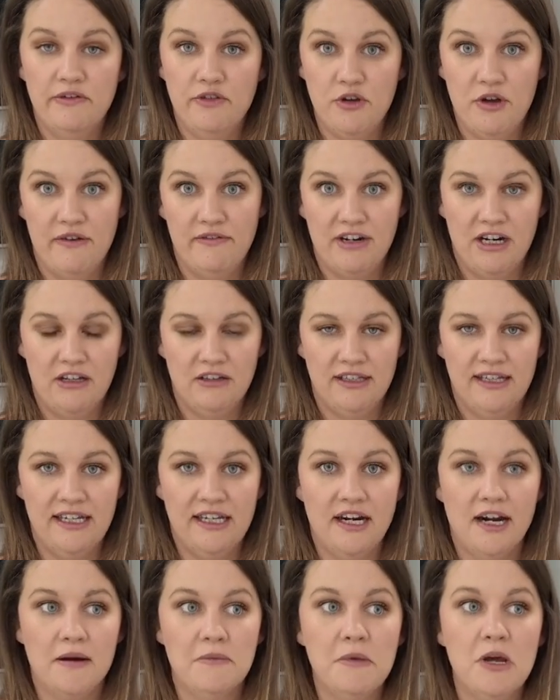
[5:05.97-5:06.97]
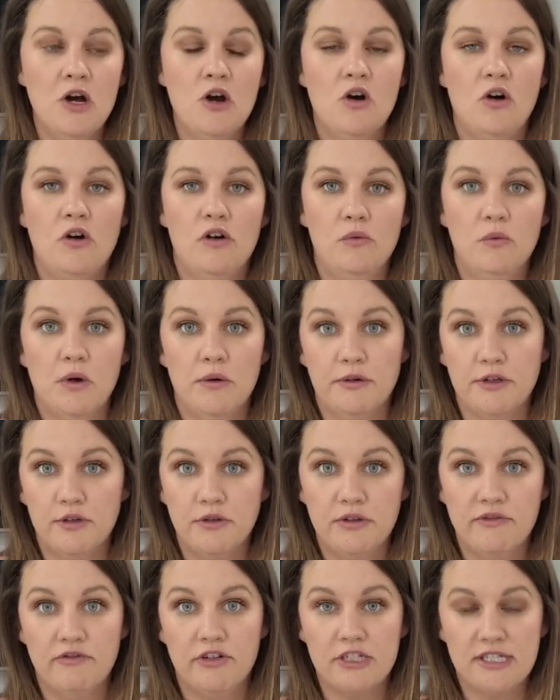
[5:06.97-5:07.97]
if you haven't, I'll link it up, on what we're
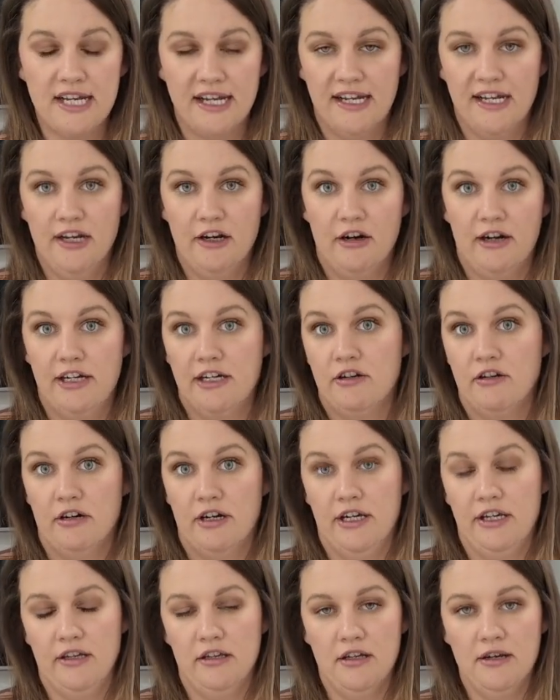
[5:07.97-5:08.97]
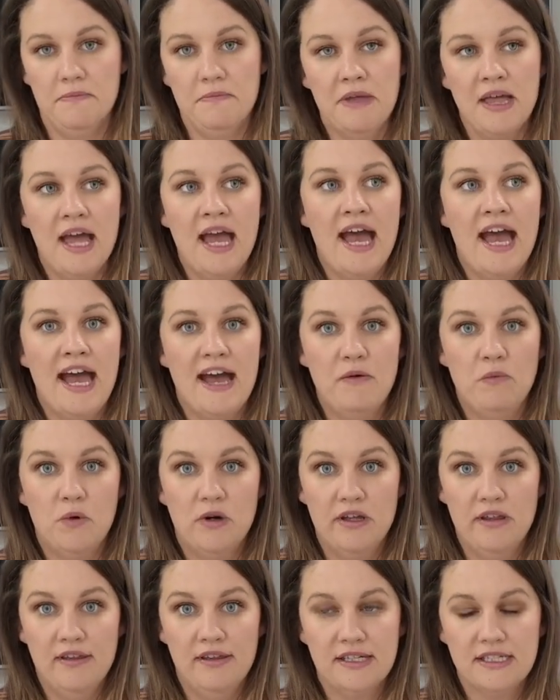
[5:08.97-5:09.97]
doing for second grade curriculum. And
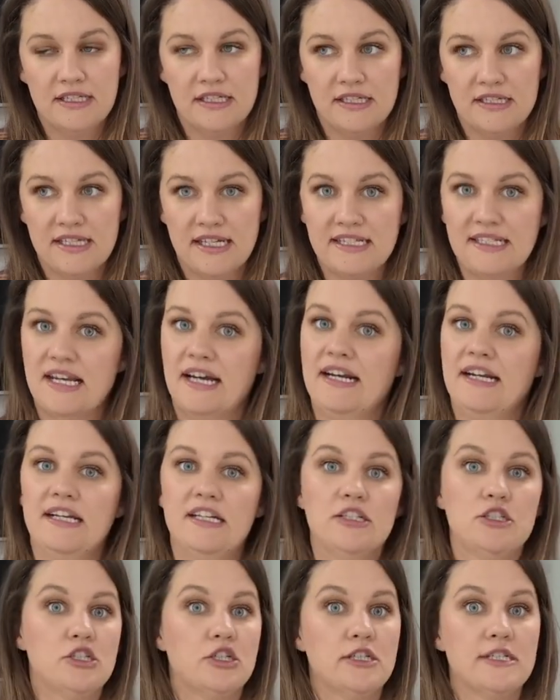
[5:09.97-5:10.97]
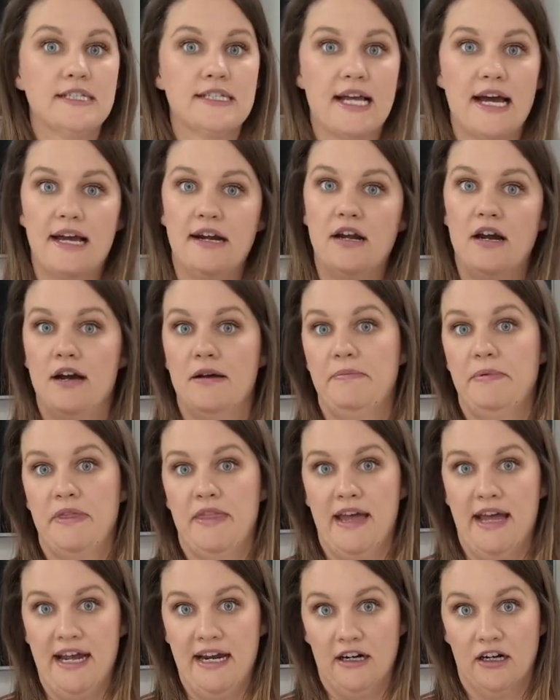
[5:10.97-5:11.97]
one of the things is I said history's kind of up in
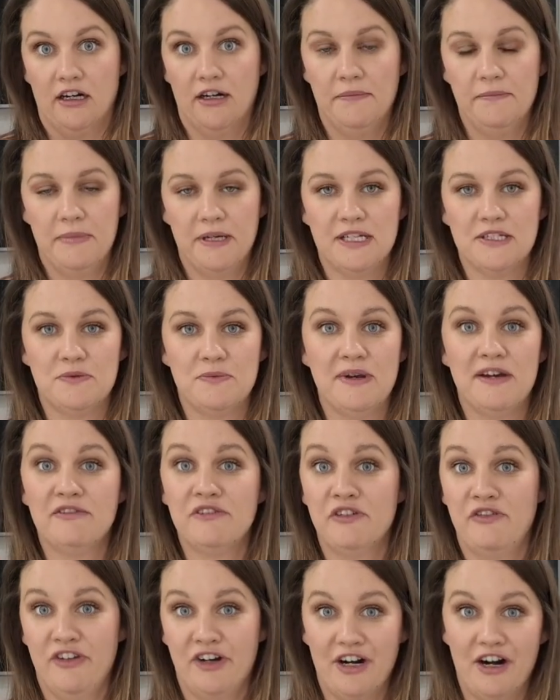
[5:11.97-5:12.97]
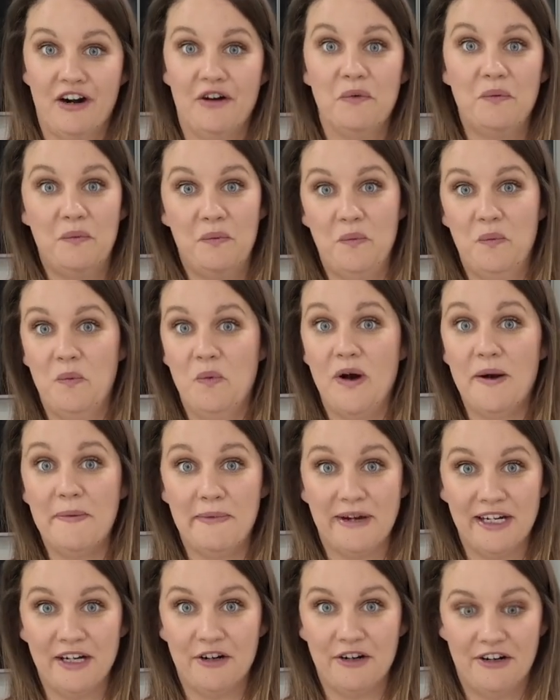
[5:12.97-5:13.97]
the air because we have to figure out what
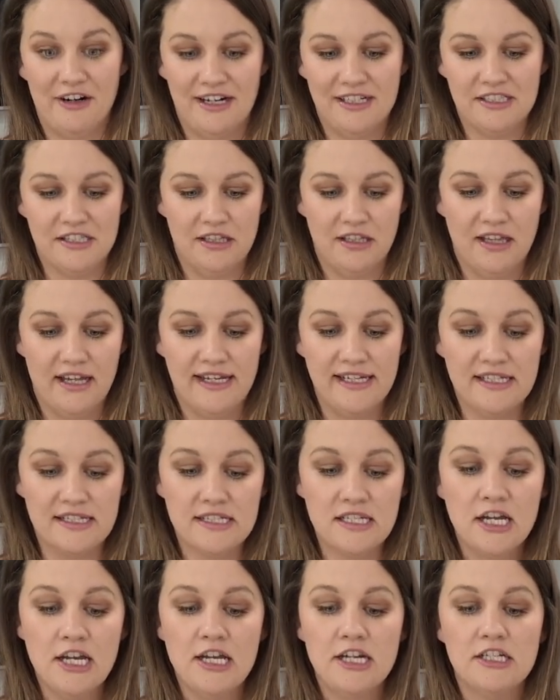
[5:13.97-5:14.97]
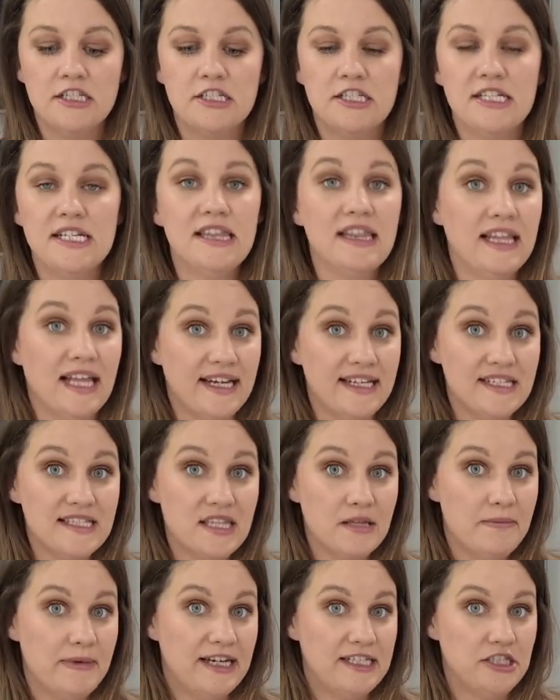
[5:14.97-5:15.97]
my daughter actually likes. She likes
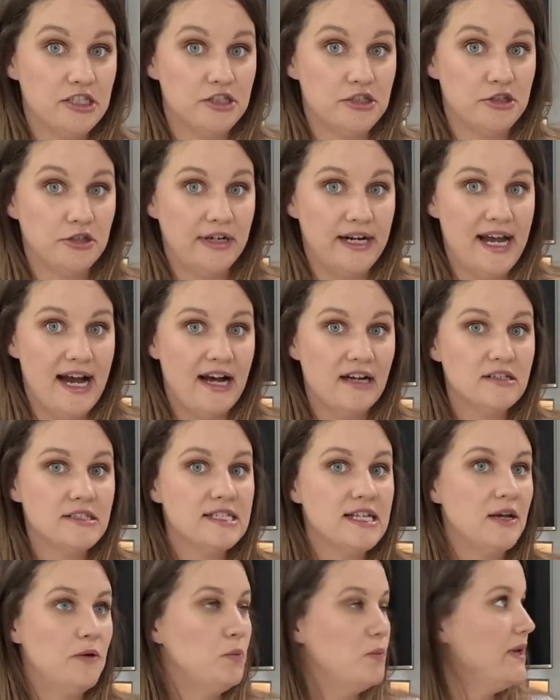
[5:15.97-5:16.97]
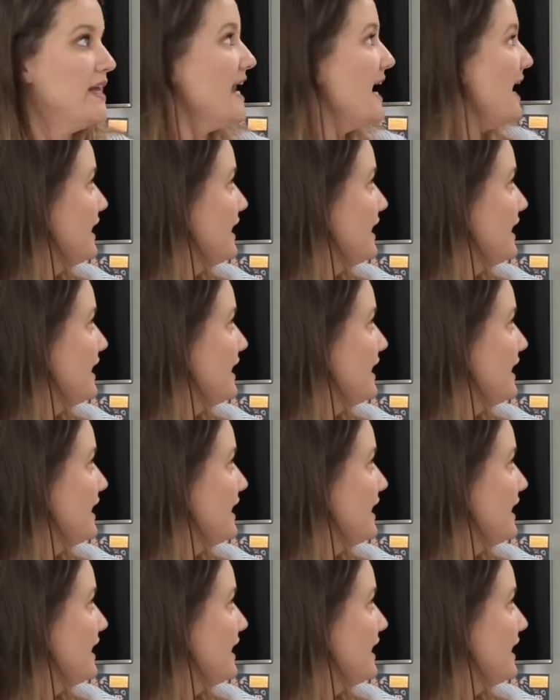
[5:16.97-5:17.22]
the Magic Tree House, and we